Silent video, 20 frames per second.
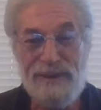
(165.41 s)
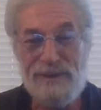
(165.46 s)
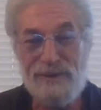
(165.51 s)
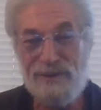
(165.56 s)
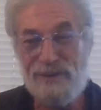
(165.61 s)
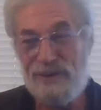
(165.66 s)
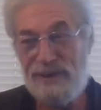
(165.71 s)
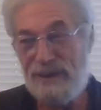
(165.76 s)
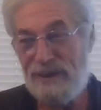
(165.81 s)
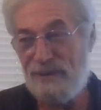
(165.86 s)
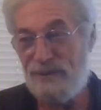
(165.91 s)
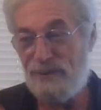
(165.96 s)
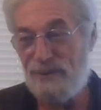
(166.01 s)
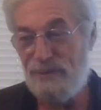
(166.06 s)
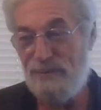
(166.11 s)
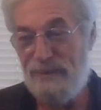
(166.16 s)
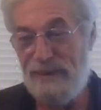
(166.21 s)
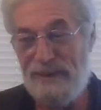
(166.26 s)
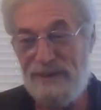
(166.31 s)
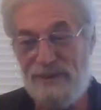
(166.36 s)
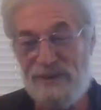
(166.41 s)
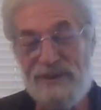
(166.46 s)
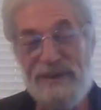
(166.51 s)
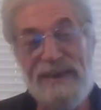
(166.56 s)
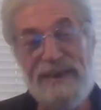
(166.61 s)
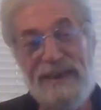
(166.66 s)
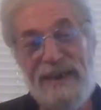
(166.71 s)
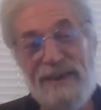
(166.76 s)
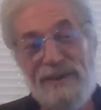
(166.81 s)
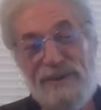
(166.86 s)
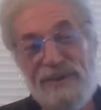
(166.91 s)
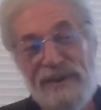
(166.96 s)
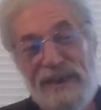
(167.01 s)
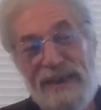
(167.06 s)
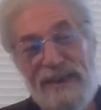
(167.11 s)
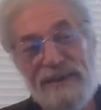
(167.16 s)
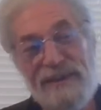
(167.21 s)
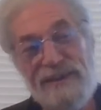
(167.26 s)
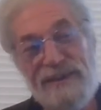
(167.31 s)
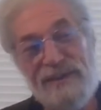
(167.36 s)
Signals are being sent out
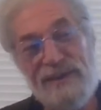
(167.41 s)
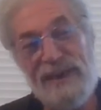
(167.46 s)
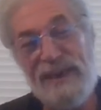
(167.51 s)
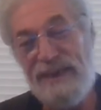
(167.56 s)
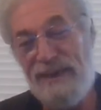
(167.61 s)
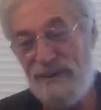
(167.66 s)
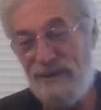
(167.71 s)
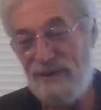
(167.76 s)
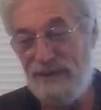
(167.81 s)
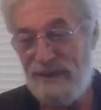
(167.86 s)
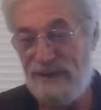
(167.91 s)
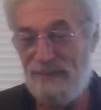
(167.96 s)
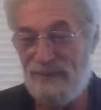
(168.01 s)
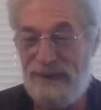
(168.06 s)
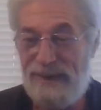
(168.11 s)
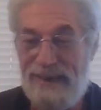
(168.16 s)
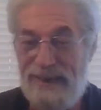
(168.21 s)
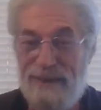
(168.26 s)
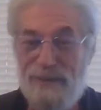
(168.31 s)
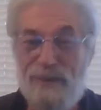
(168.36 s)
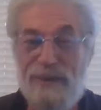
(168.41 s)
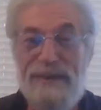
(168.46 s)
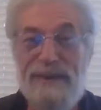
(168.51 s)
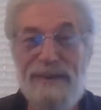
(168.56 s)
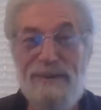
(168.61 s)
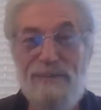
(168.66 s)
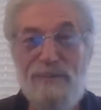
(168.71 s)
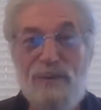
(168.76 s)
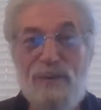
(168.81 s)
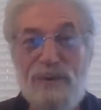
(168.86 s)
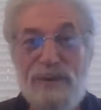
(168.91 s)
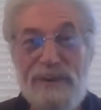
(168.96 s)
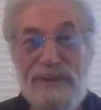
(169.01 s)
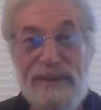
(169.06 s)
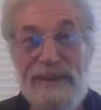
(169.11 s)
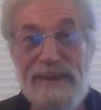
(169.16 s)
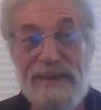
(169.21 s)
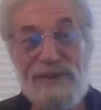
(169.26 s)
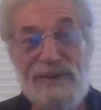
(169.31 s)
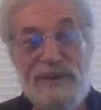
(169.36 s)
saying to your liver, hey, we need more of
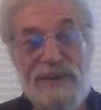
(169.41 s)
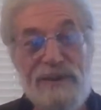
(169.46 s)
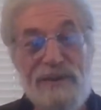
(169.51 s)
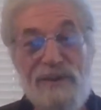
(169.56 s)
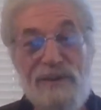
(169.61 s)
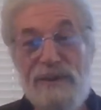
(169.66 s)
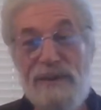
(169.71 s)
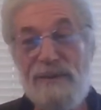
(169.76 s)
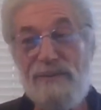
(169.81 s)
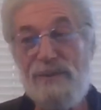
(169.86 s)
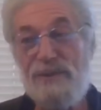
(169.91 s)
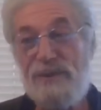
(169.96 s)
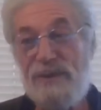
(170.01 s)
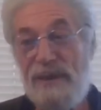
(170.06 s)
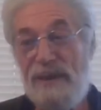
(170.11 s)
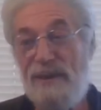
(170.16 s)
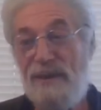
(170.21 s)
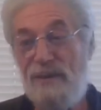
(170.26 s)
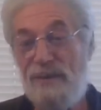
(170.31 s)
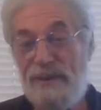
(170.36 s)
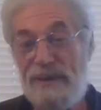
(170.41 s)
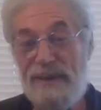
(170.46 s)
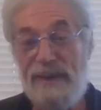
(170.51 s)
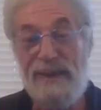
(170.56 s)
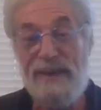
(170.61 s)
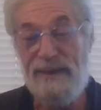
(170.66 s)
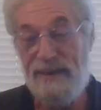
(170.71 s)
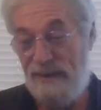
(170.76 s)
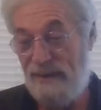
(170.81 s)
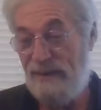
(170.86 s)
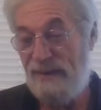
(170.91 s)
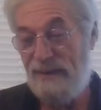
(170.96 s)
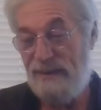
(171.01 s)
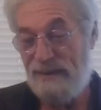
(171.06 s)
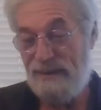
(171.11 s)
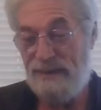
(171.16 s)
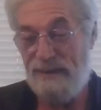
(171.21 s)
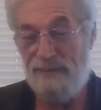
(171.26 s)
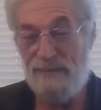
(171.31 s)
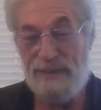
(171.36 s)
this. And your liver will say, okay,
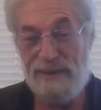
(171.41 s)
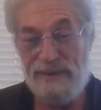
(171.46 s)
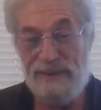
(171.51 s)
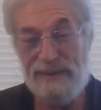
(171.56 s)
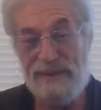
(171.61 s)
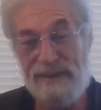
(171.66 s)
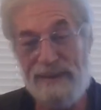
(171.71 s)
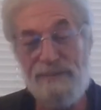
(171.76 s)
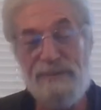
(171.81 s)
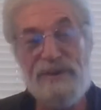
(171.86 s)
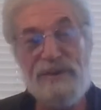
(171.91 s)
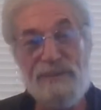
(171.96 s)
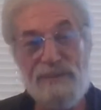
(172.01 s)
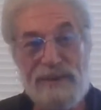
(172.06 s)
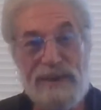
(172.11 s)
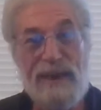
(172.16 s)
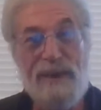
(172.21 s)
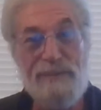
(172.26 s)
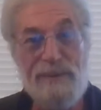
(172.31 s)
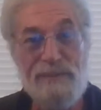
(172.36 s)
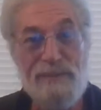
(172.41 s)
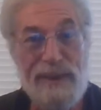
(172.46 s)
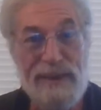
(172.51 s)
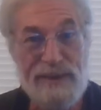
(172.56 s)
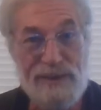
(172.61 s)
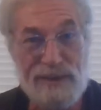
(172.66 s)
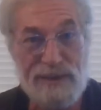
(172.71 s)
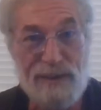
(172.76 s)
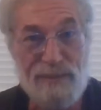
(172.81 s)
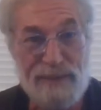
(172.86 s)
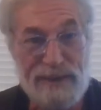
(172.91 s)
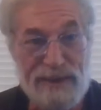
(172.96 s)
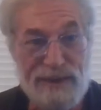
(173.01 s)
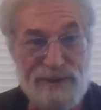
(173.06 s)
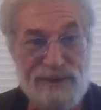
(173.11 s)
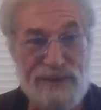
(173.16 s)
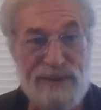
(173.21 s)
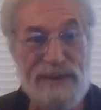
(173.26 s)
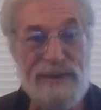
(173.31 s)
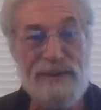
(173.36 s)
give me some time to make some and I'll
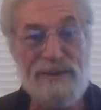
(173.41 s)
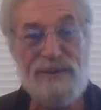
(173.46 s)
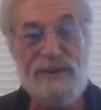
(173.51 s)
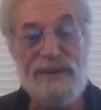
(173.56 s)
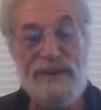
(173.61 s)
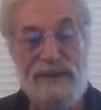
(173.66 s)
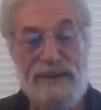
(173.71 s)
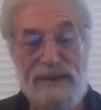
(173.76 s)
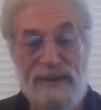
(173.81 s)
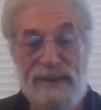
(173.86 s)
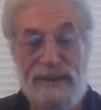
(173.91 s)
send it to you.